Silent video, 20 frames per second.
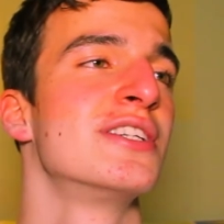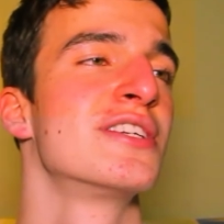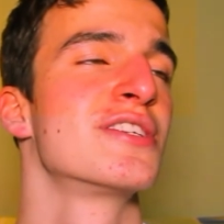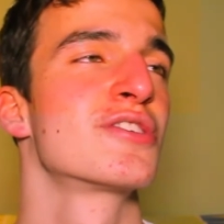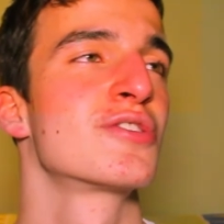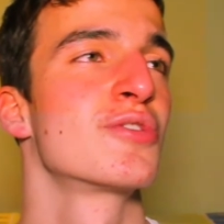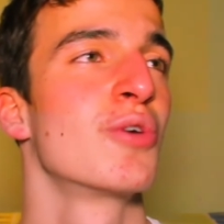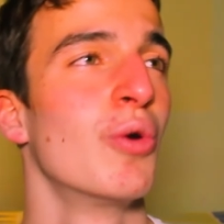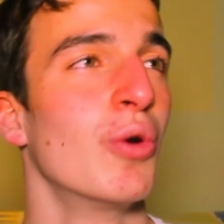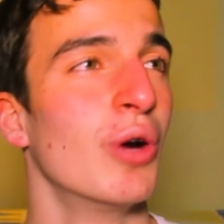
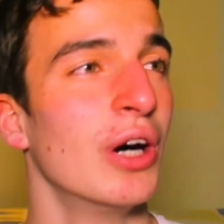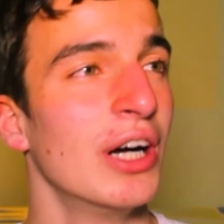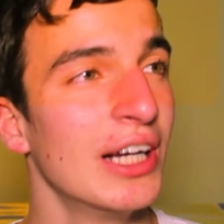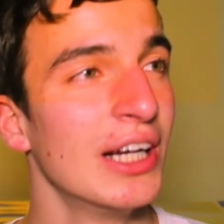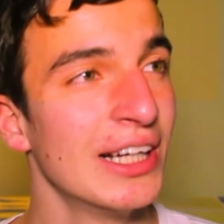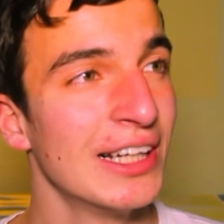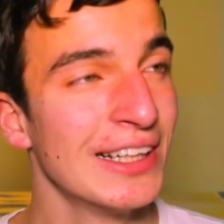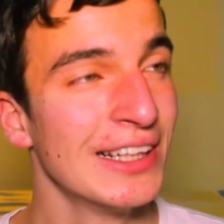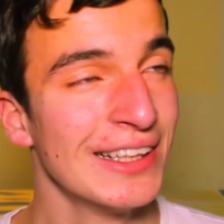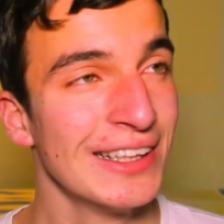So
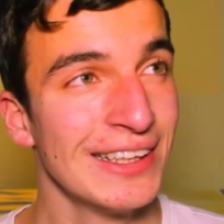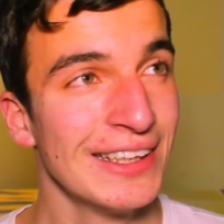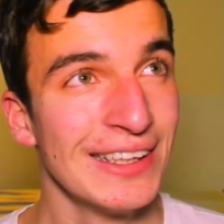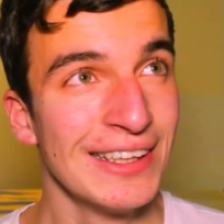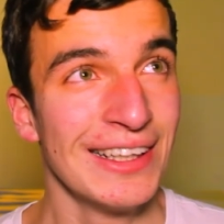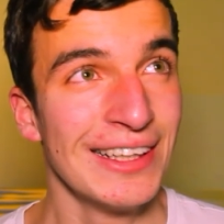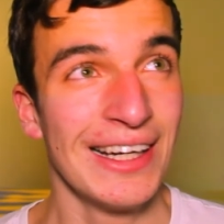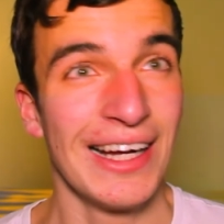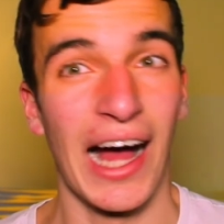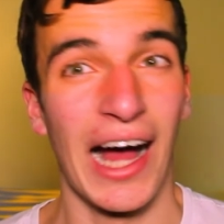
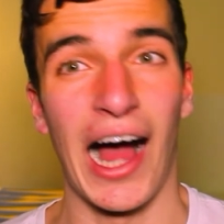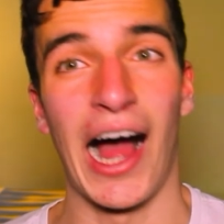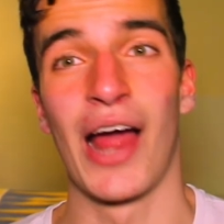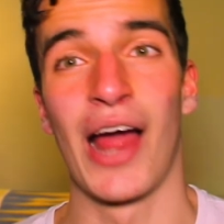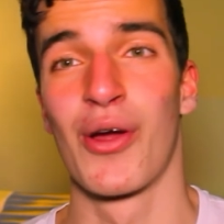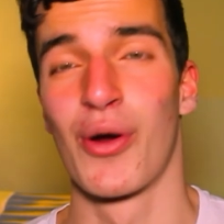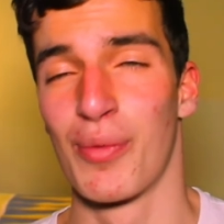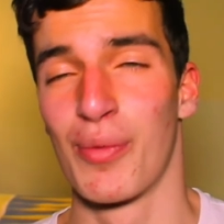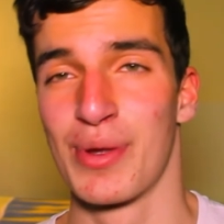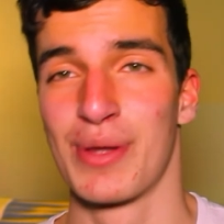I
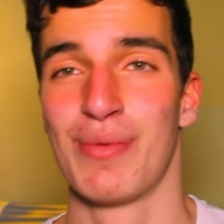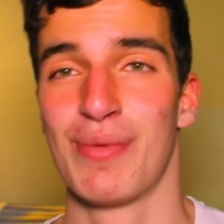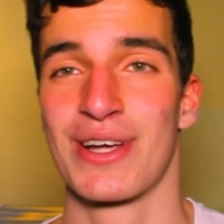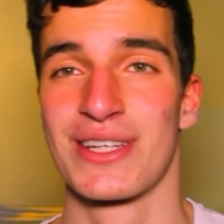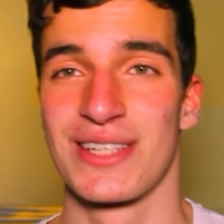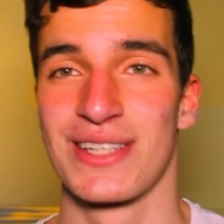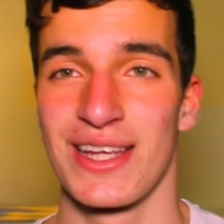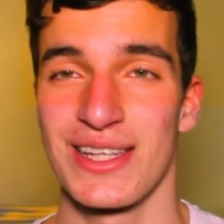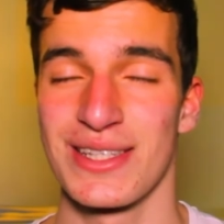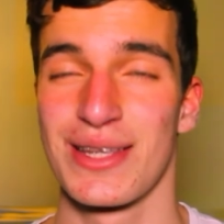hope it
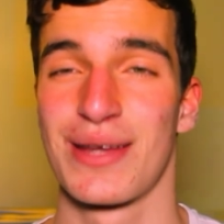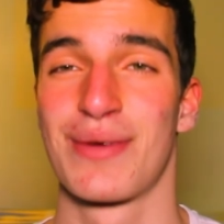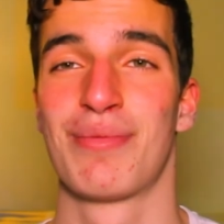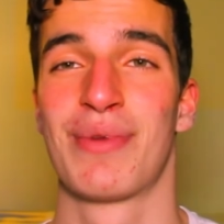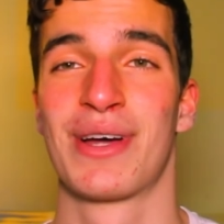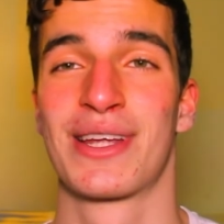makes sense,